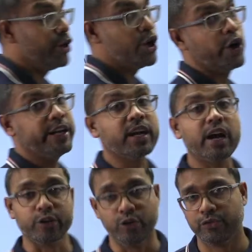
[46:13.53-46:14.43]
you audit
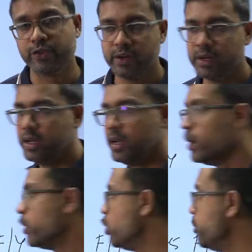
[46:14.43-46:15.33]
cut off?
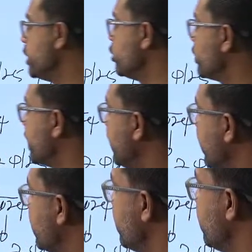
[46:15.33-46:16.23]
Normally you take